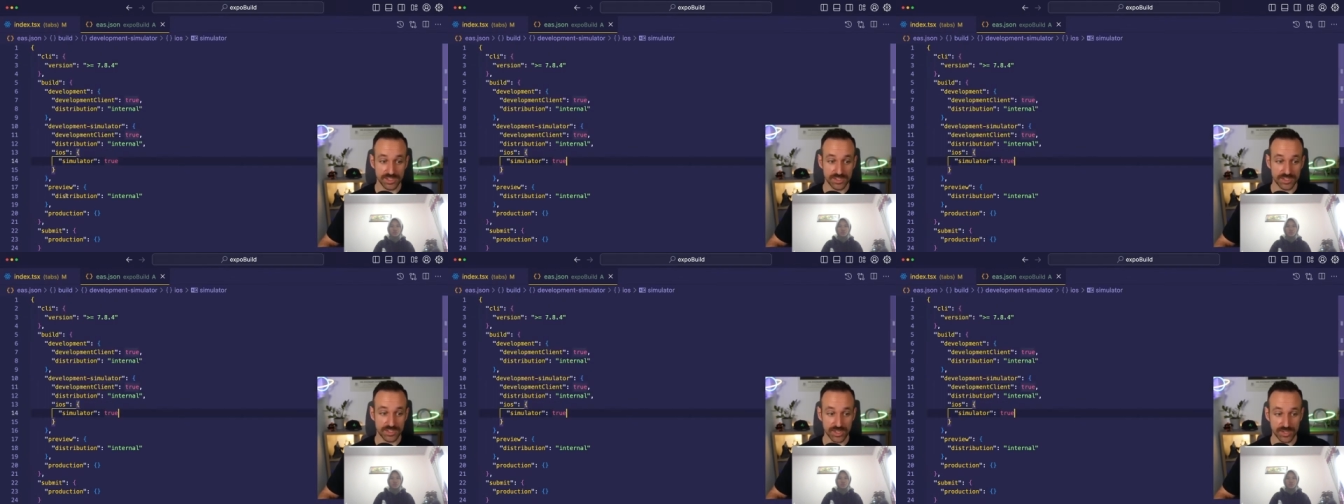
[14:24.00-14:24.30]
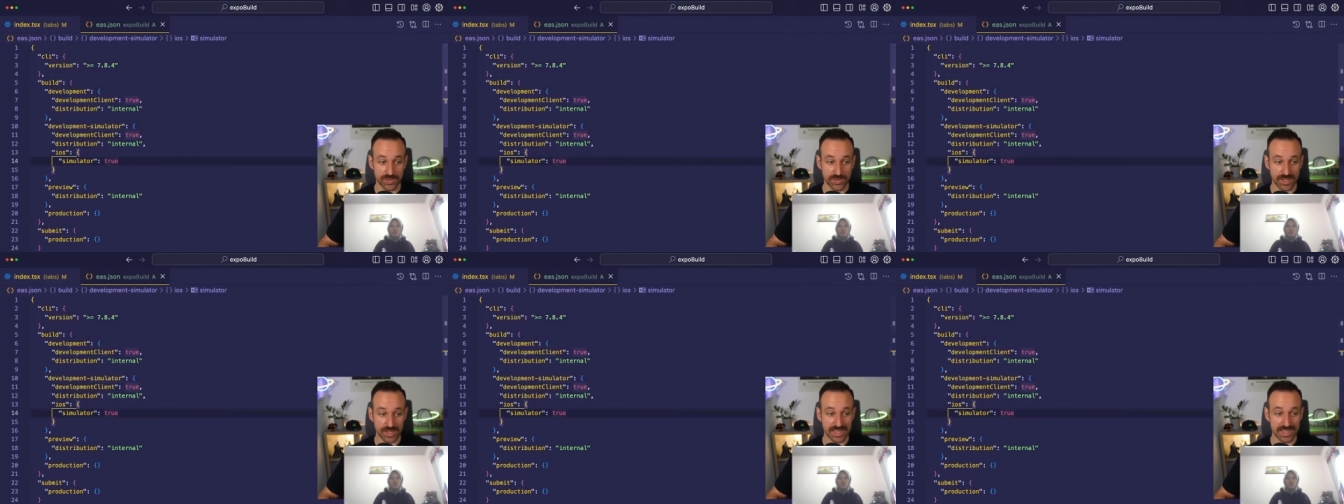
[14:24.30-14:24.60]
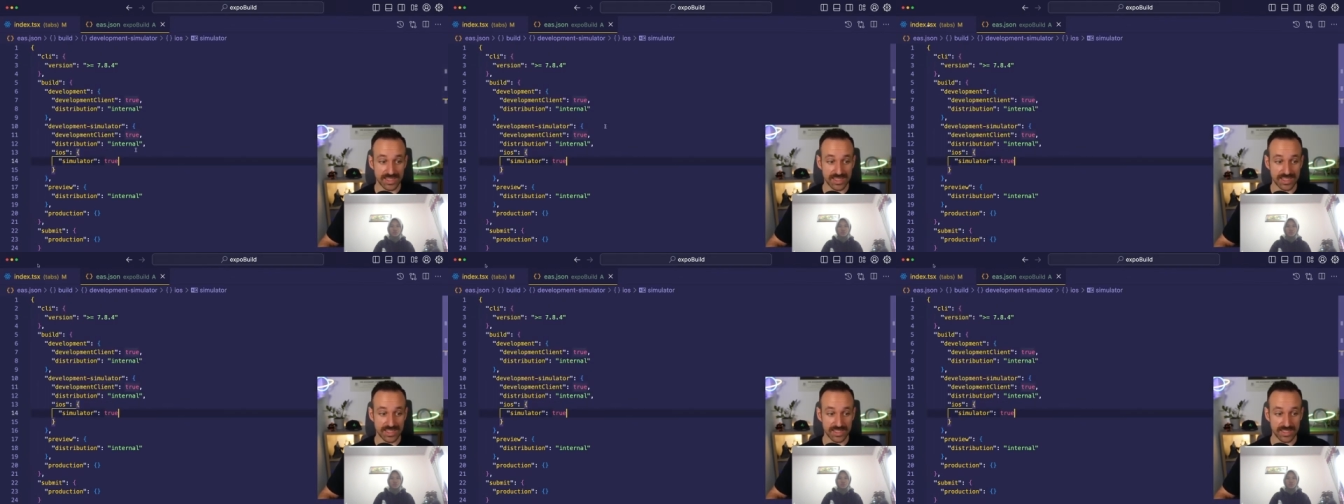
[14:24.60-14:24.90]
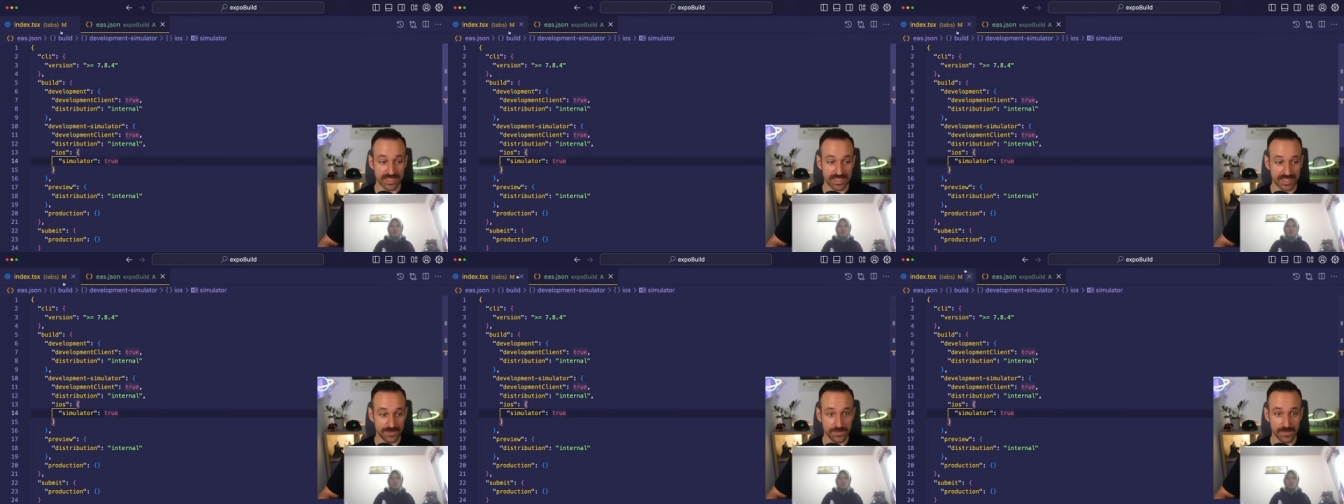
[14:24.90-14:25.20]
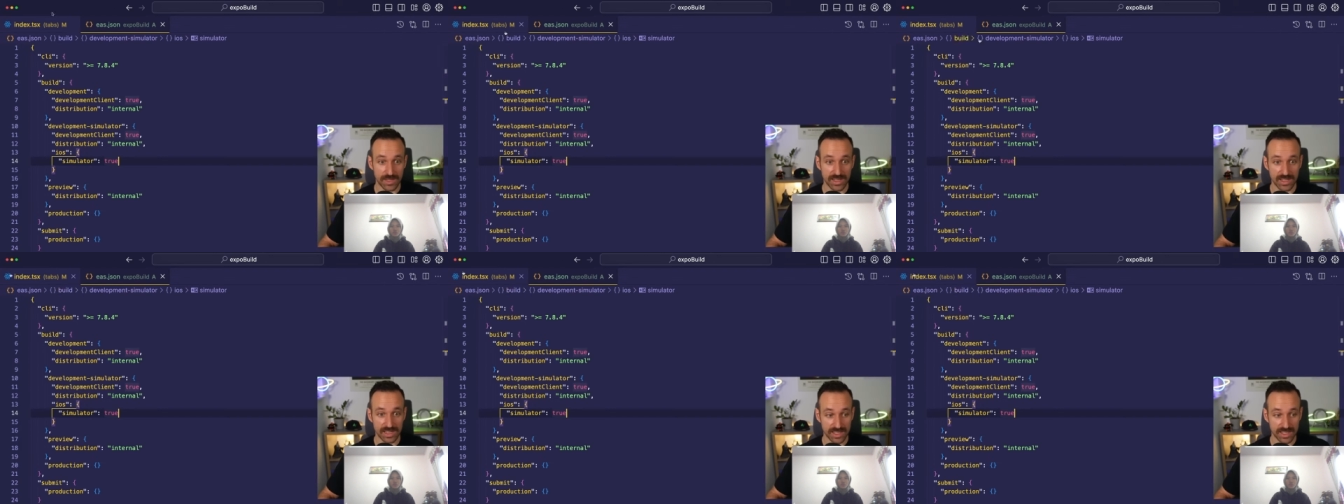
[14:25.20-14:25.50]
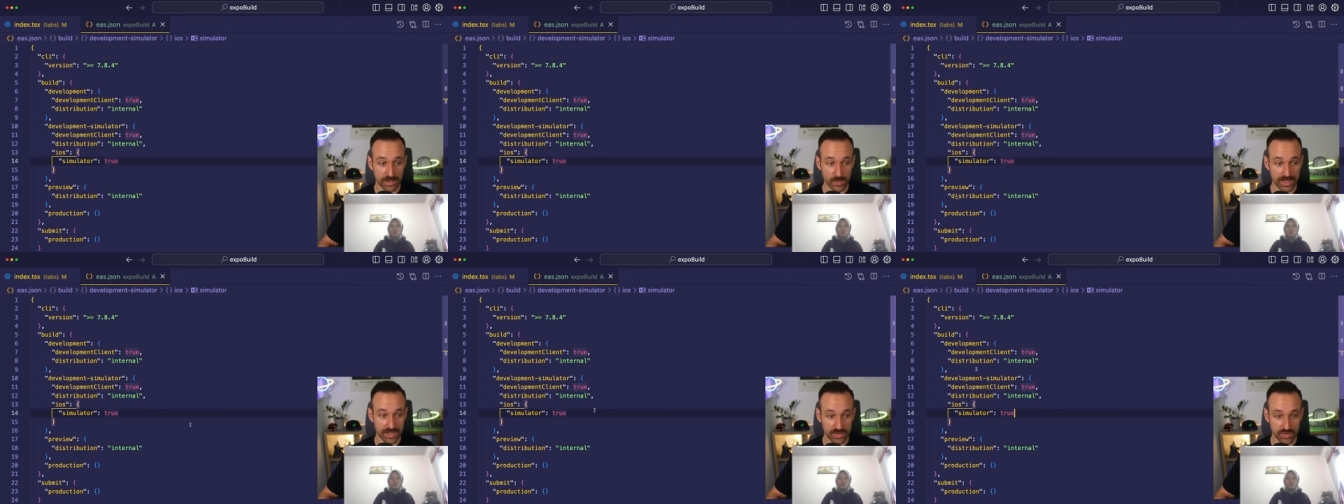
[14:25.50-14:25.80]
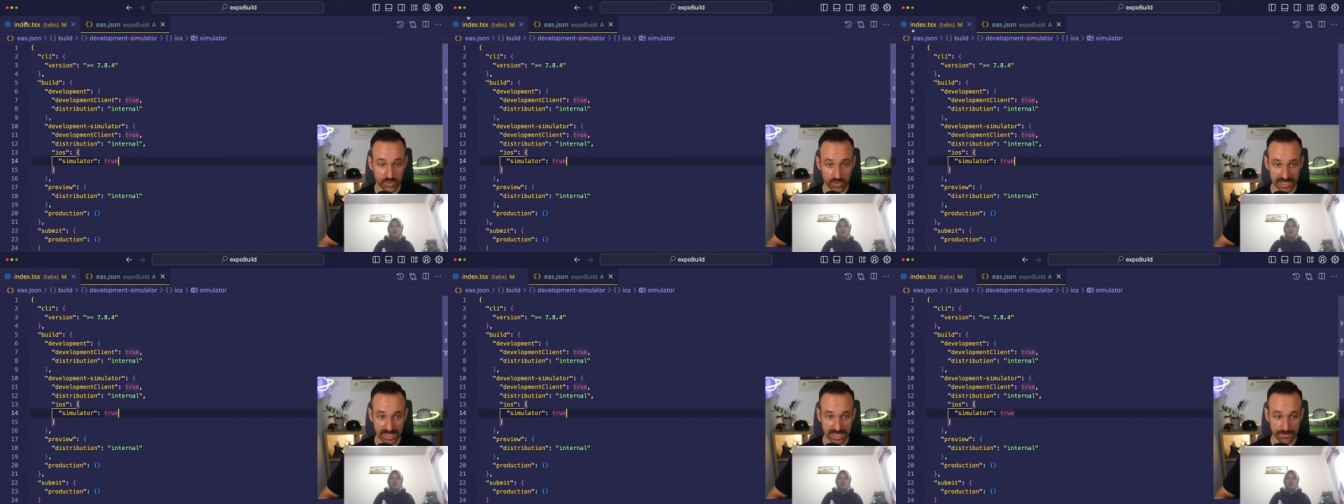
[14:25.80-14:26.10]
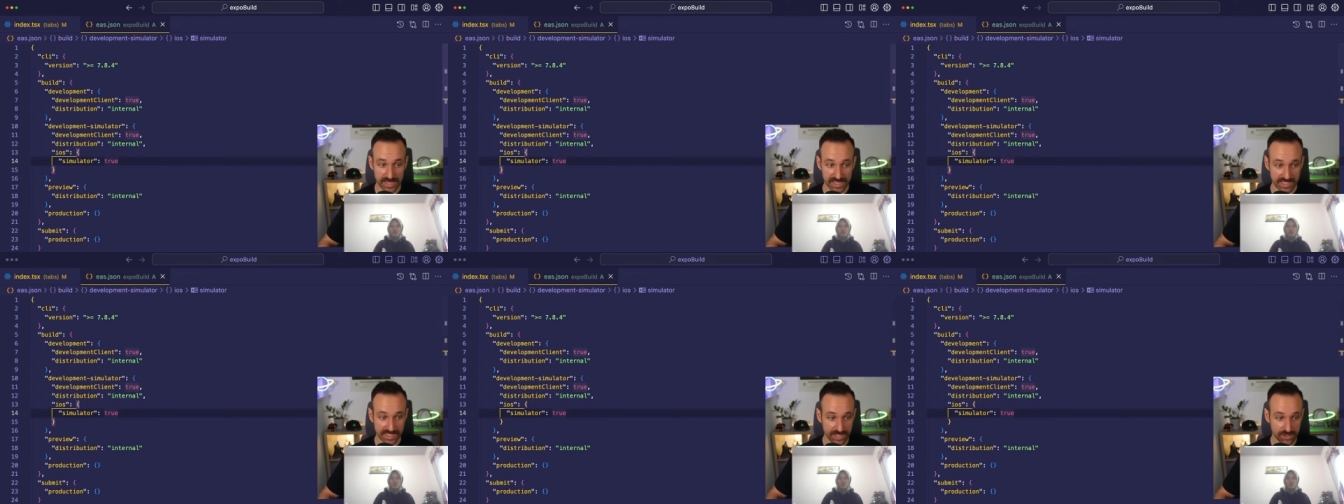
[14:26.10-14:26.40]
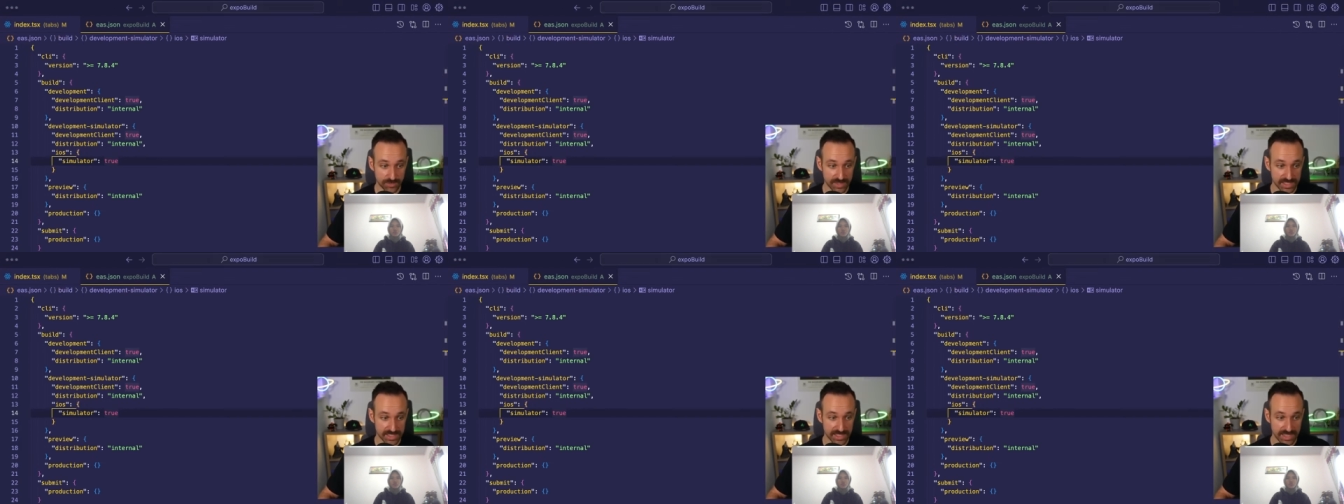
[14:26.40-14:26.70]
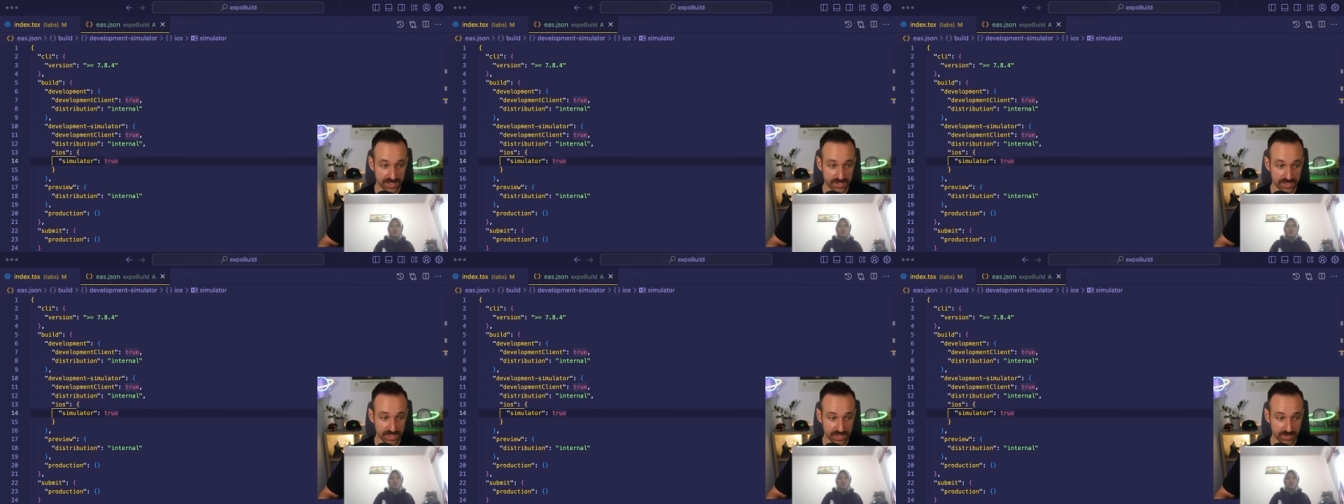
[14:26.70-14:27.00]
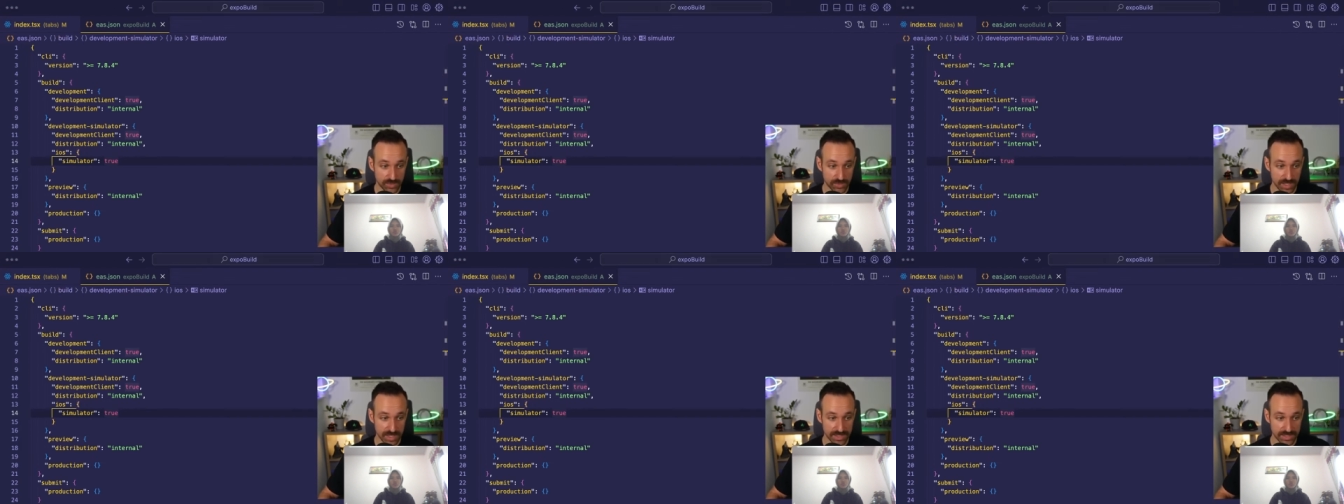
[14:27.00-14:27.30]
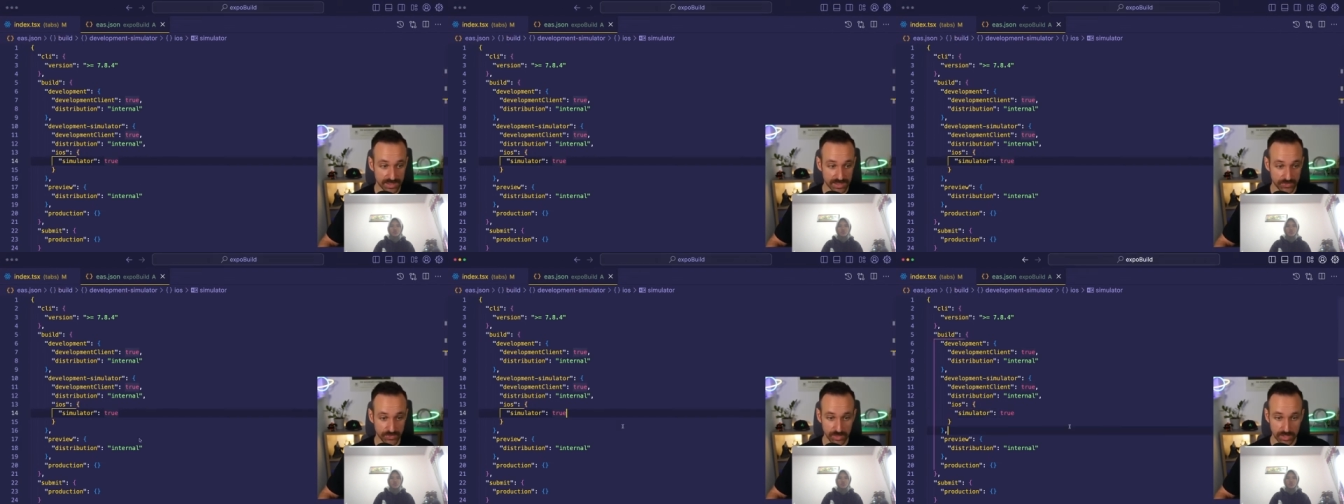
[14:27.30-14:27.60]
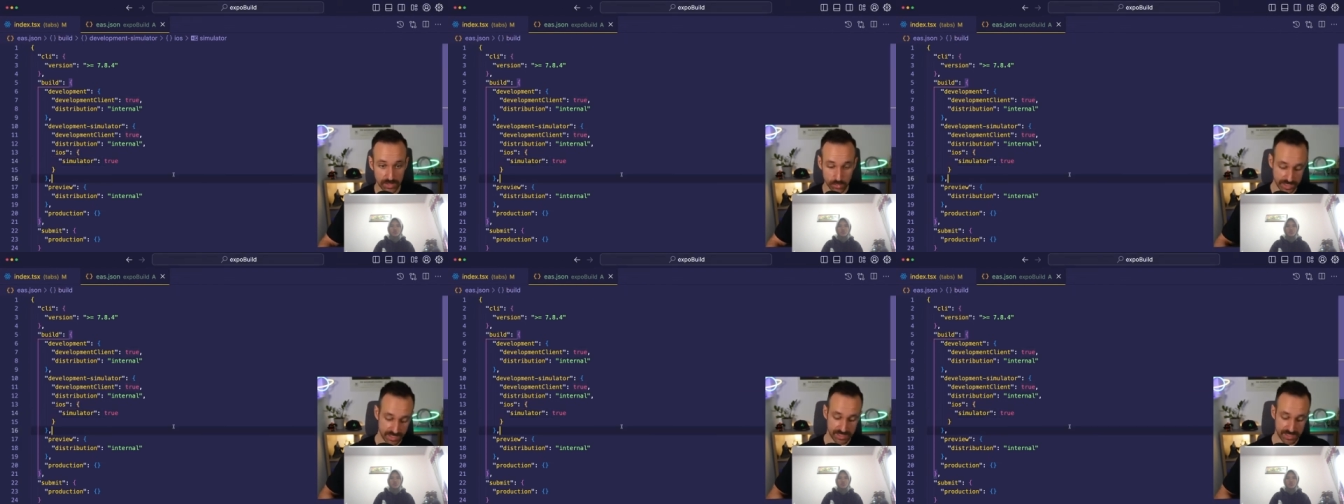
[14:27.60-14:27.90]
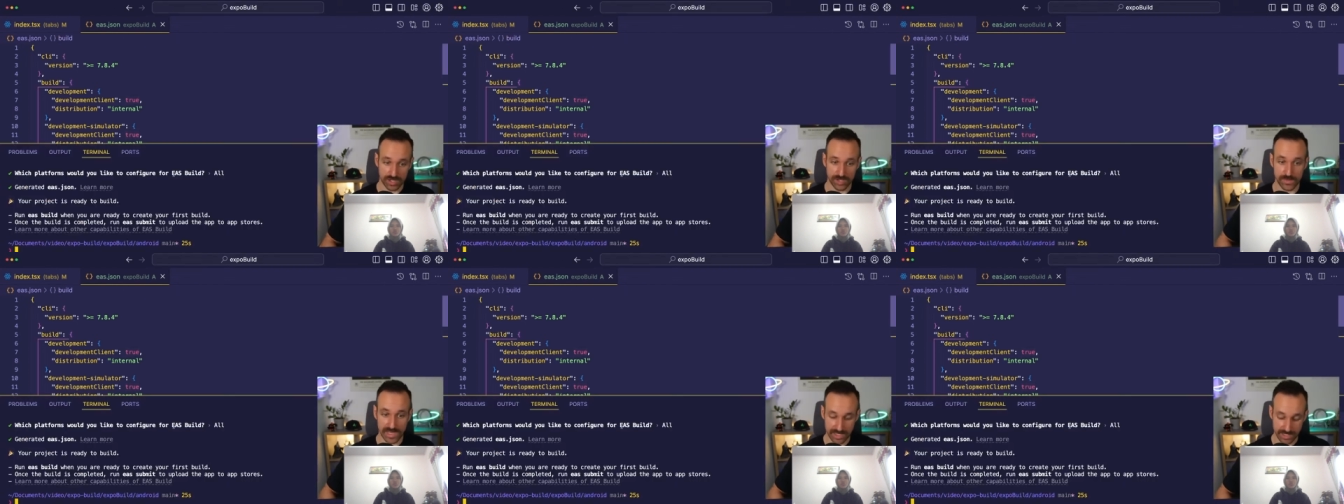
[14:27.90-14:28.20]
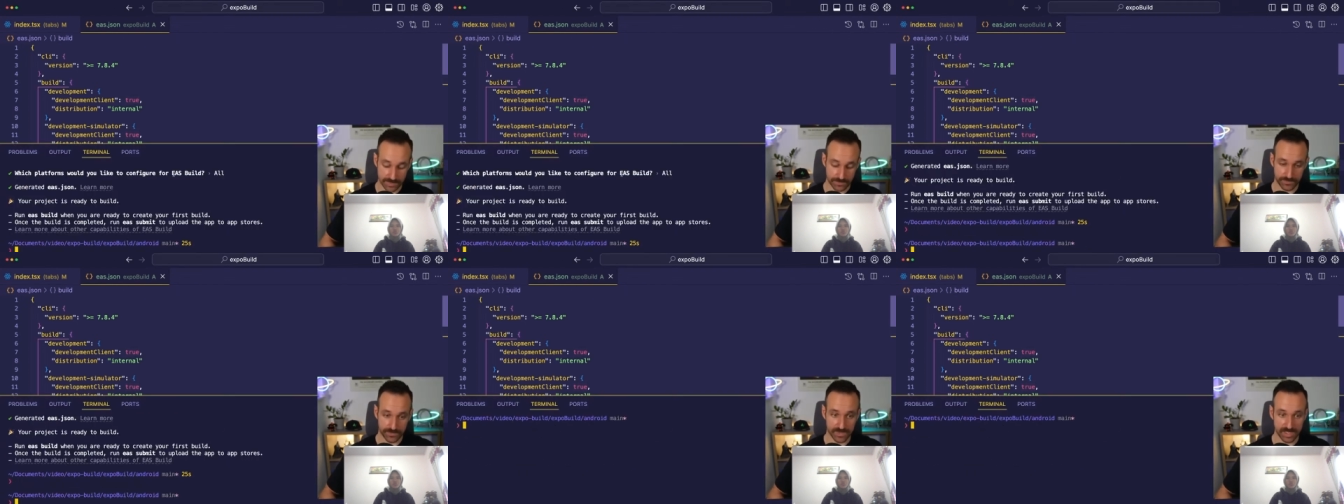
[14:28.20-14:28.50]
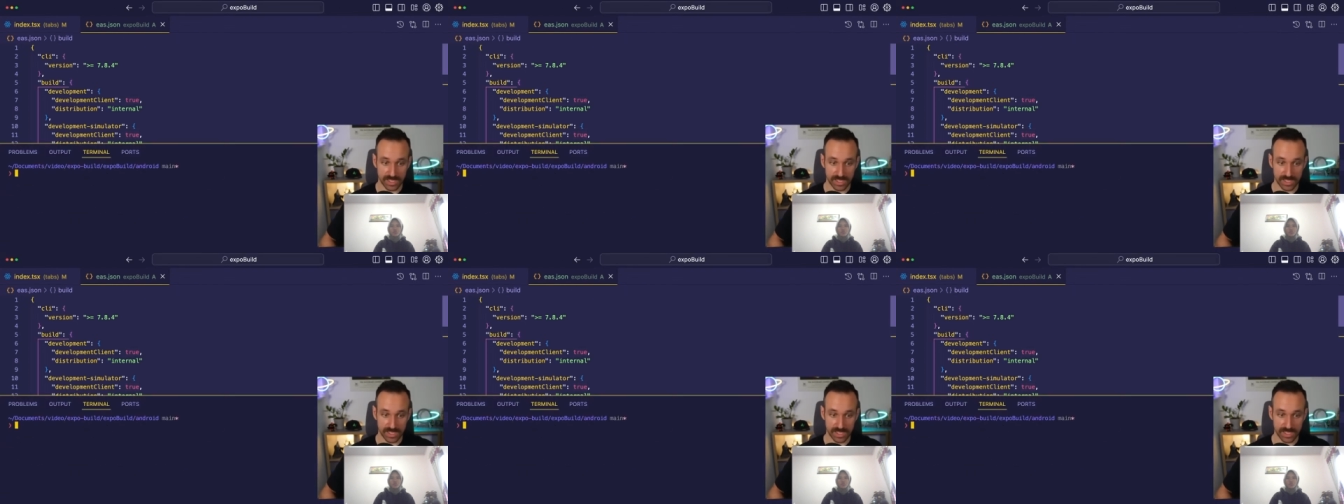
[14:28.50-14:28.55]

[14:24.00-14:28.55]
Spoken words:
So at this time, I want to create my cloud build, and I could now run the following command.